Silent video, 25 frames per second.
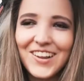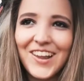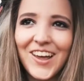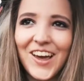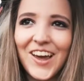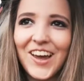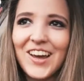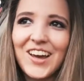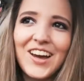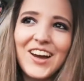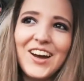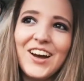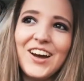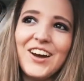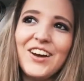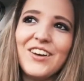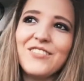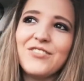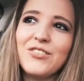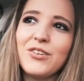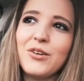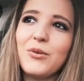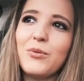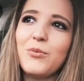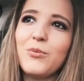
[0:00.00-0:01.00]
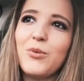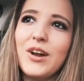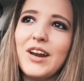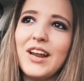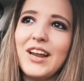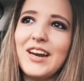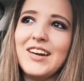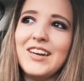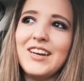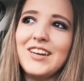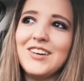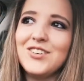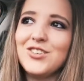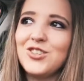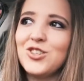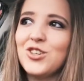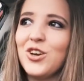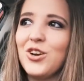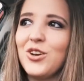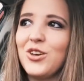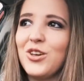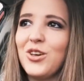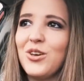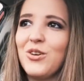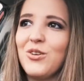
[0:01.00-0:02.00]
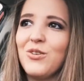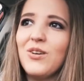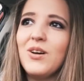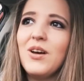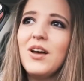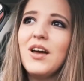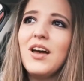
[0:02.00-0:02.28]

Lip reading: like, for what I need to show you.